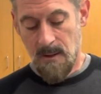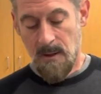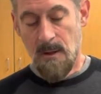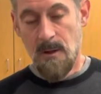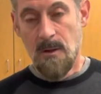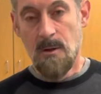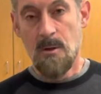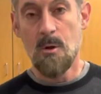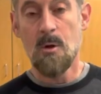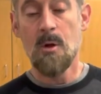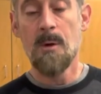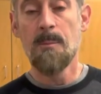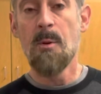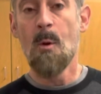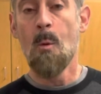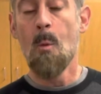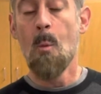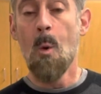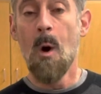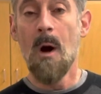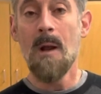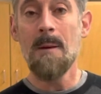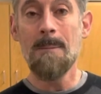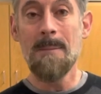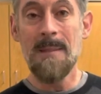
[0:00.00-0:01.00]
You could put
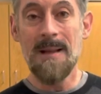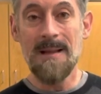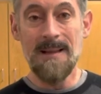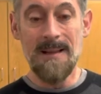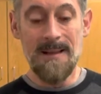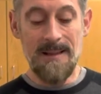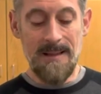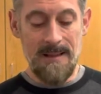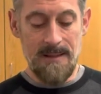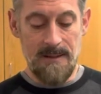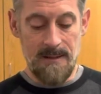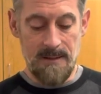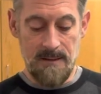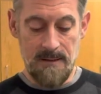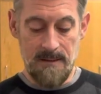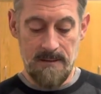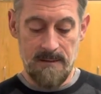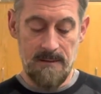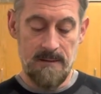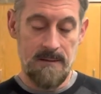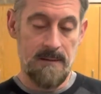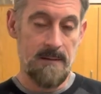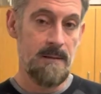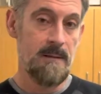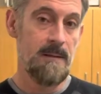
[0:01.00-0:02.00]
1 milliliter
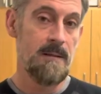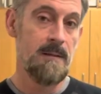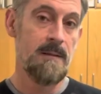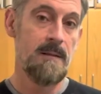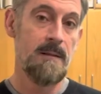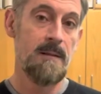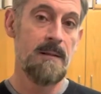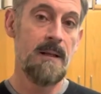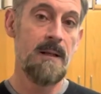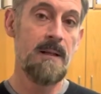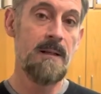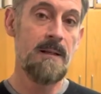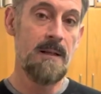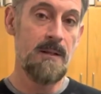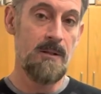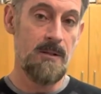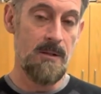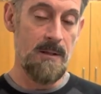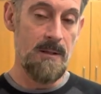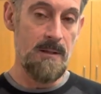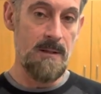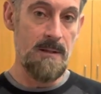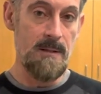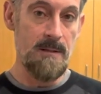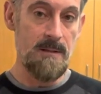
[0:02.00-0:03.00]
in each of
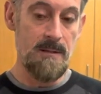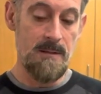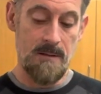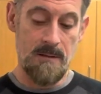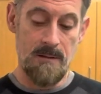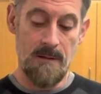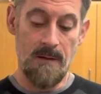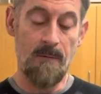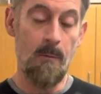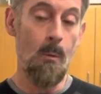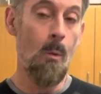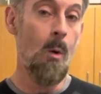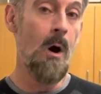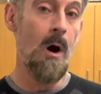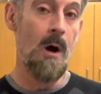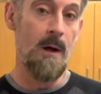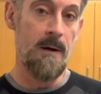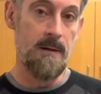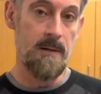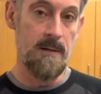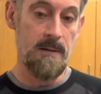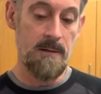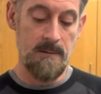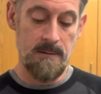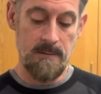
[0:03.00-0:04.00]
these of
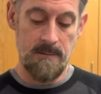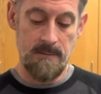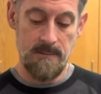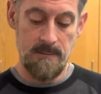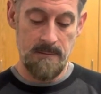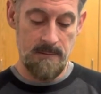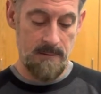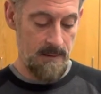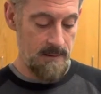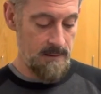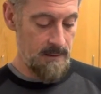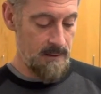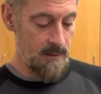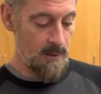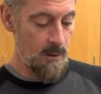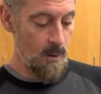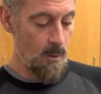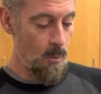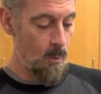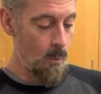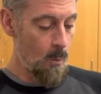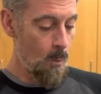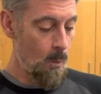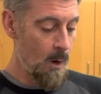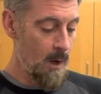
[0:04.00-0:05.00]
water, and then go
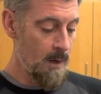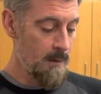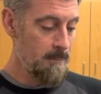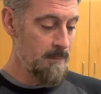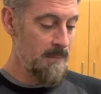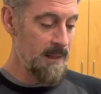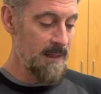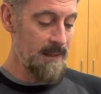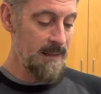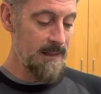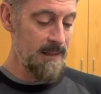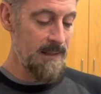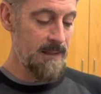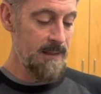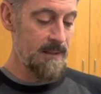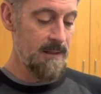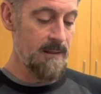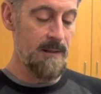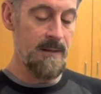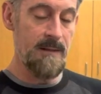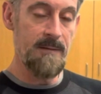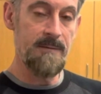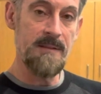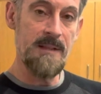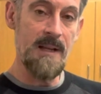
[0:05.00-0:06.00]
1 milliliter
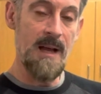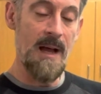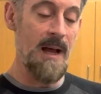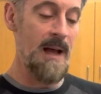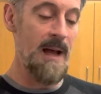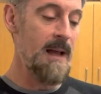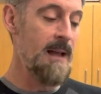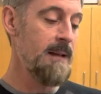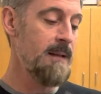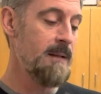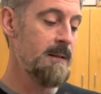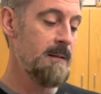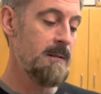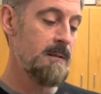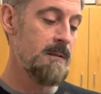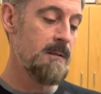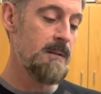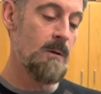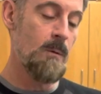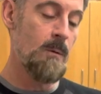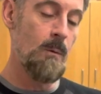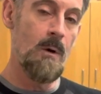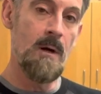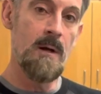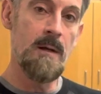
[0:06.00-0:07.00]
of dye to
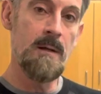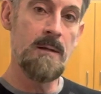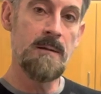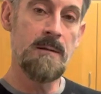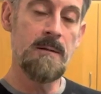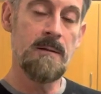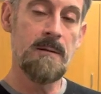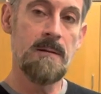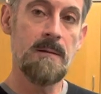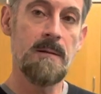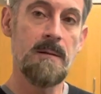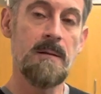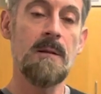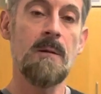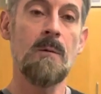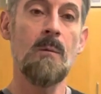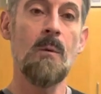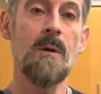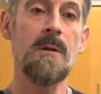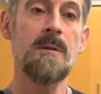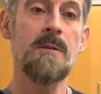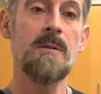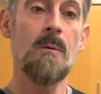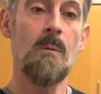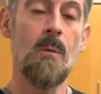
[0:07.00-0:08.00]
1, and then
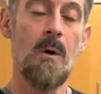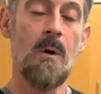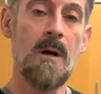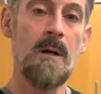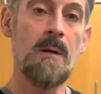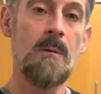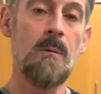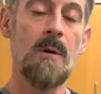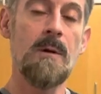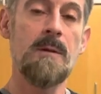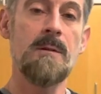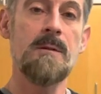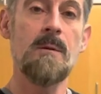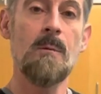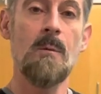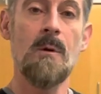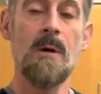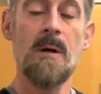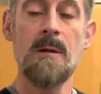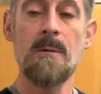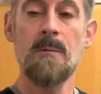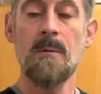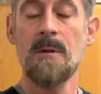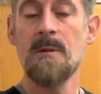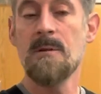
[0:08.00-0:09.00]
1 to 1, 1 to
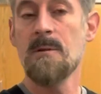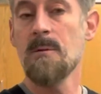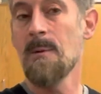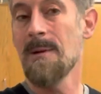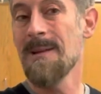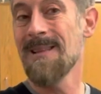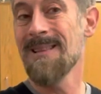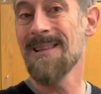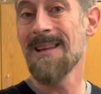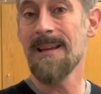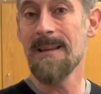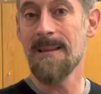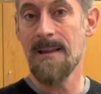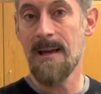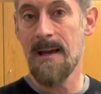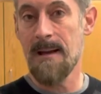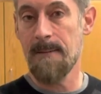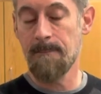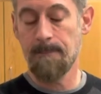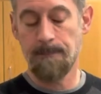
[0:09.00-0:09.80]
1, 1 to 1, like that.